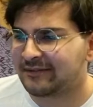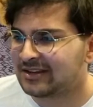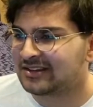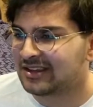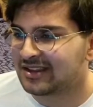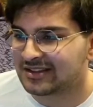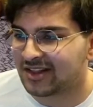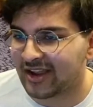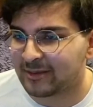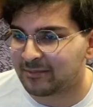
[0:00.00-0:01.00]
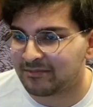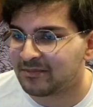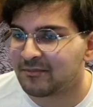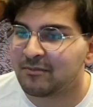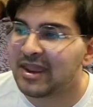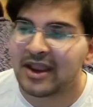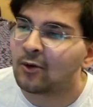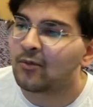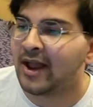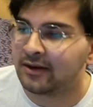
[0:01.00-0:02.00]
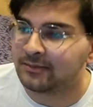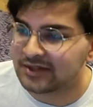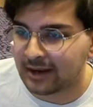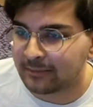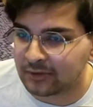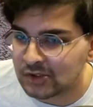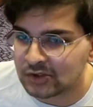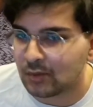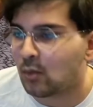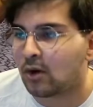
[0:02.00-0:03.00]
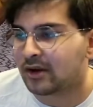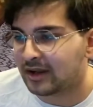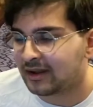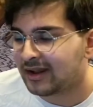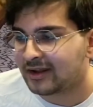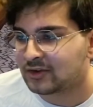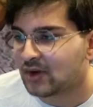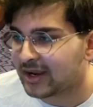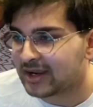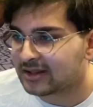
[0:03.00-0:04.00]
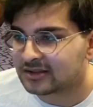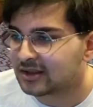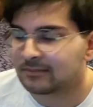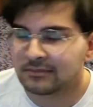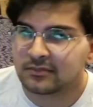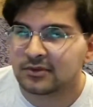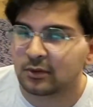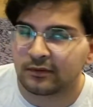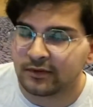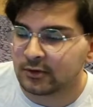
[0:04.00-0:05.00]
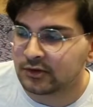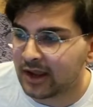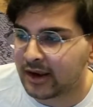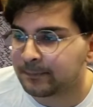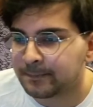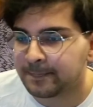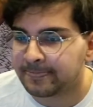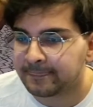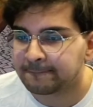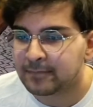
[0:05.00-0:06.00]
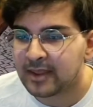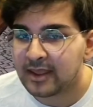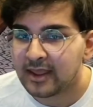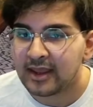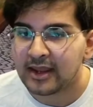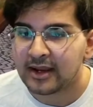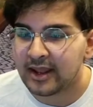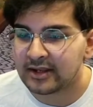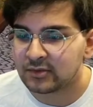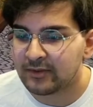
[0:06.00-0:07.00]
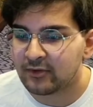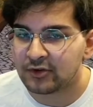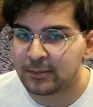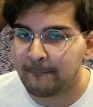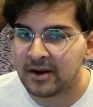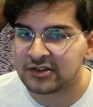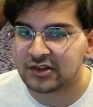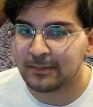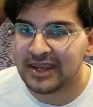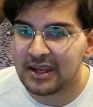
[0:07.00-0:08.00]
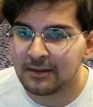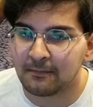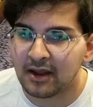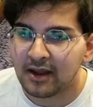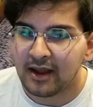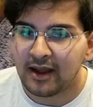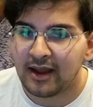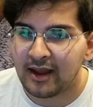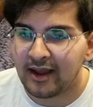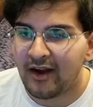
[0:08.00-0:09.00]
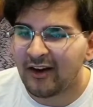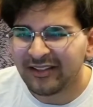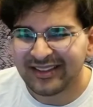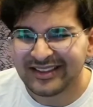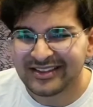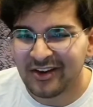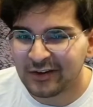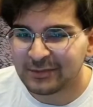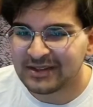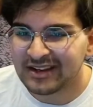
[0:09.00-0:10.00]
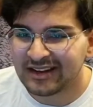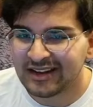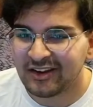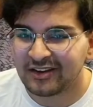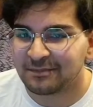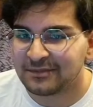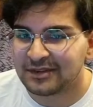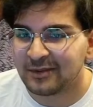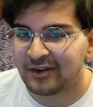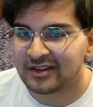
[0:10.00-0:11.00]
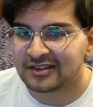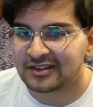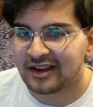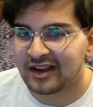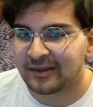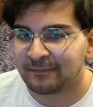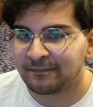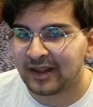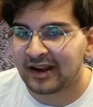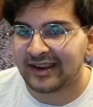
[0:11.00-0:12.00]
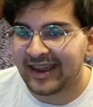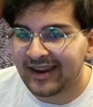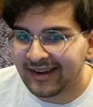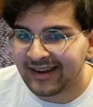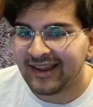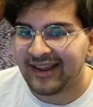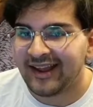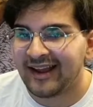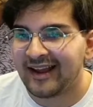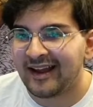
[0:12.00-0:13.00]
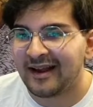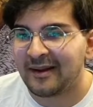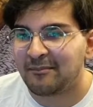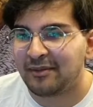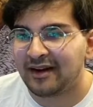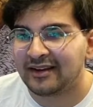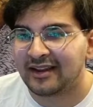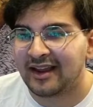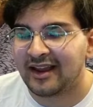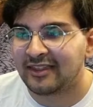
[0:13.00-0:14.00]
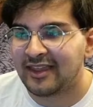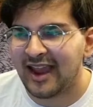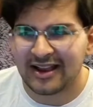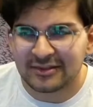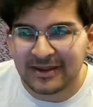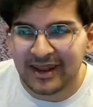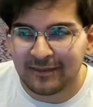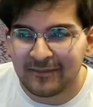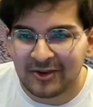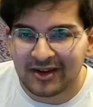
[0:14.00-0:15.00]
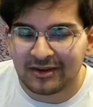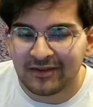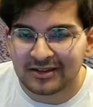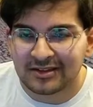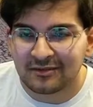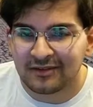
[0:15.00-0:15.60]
see this like being a random staple due to the warrior trait in some sort of future deck. Next, we've got Buster Beam. I don't think this card is particularly good, to be honest. Like, I get it, but there has to be an enemy unit in defensive,